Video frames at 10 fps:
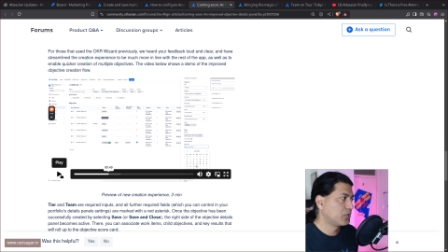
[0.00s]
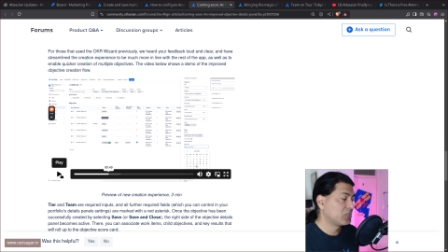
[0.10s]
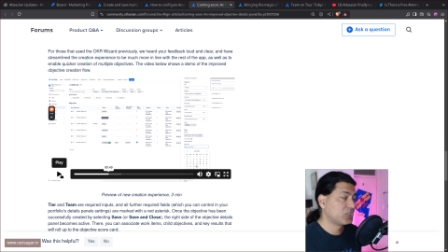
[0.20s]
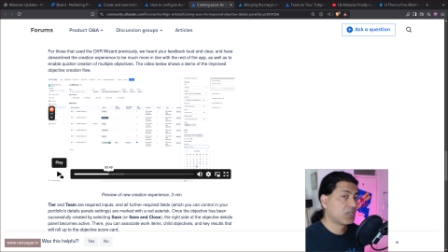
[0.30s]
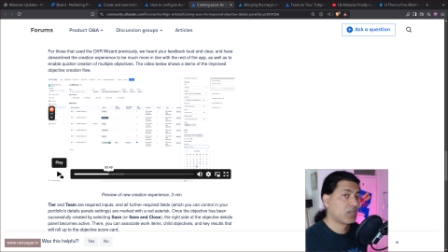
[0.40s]
are
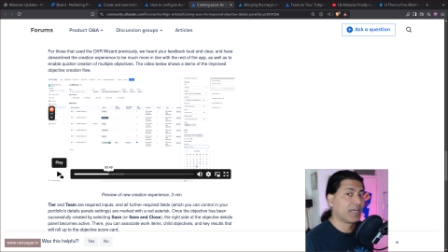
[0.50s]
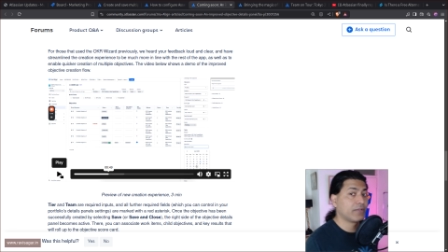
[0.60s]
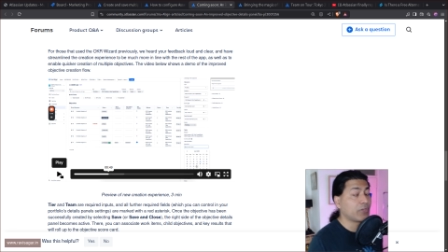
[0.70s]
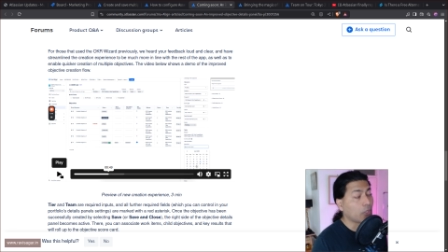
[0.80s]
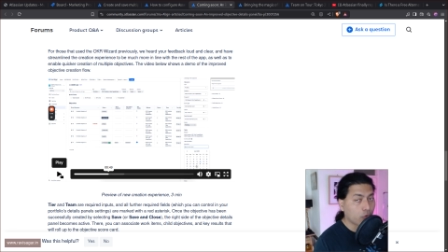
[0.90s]
using Jira
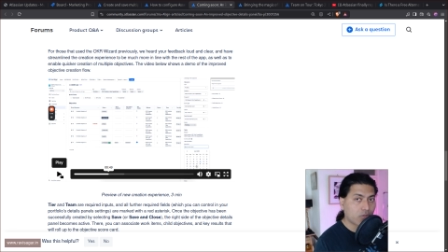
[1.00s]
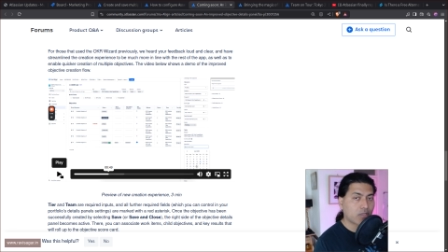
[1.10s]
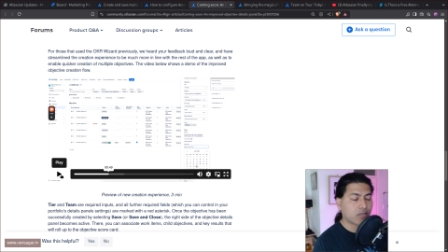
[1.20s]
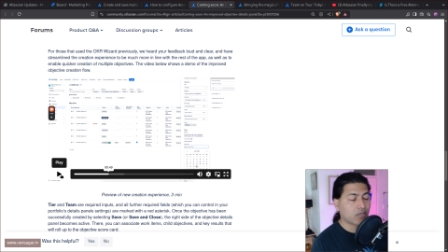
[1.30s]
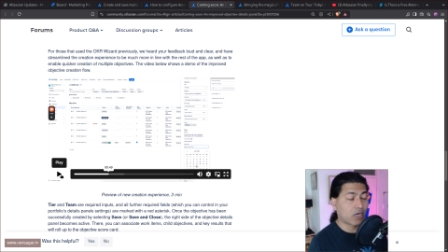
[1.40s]
Line, when your
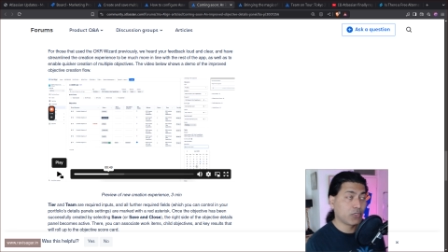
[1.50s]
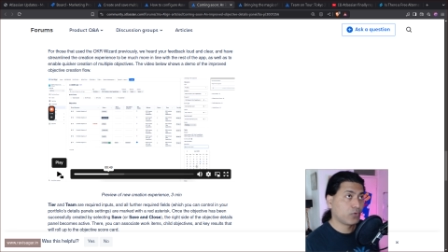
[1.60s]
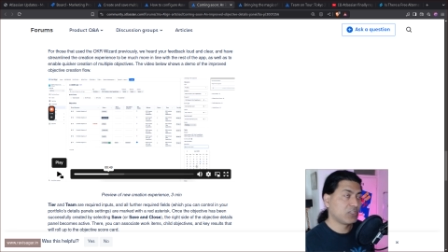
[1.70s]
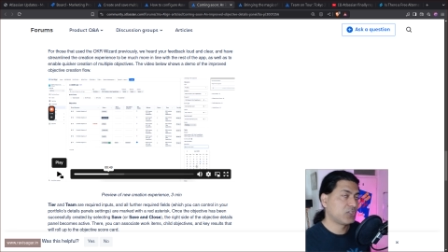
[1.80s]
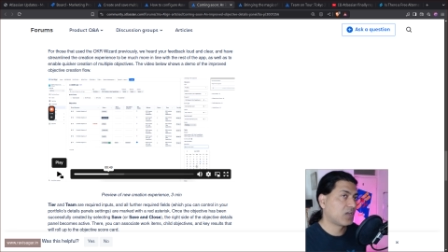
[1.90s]
users
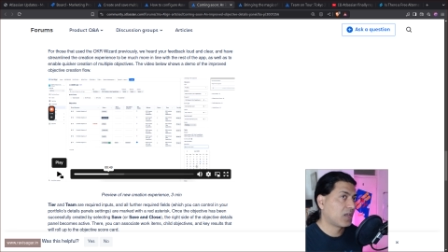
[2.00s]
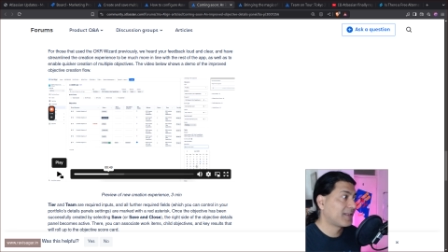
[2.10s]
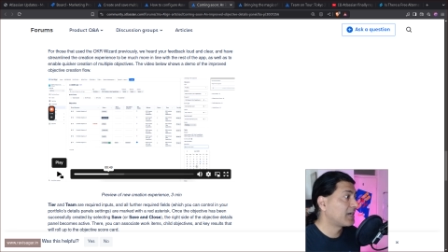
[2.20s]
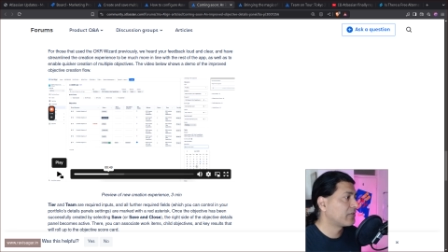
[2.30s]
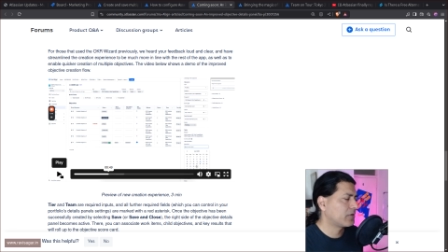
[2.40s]
are using Jira Line,